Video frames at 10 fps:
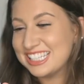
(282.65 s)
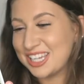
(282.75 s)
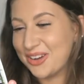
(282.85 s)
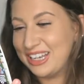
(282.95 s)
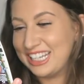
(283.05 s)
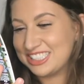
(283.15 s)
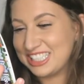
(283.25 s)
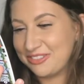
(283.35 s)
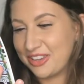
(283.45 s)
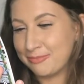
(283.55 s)
So
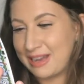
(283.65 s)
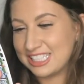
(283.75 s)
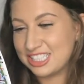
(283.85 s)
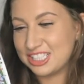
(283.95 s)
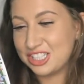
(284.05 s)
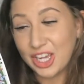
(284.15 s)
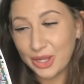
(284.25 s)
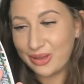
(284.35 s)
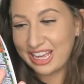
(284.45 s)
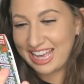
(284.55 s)
literally we've matched
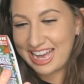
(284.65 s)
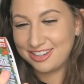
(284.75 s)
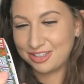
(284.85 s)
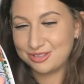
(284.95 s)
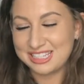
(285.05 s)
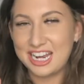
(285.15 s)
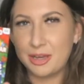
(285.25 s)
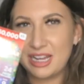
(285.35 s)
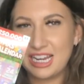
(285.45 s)
two candles and I mean,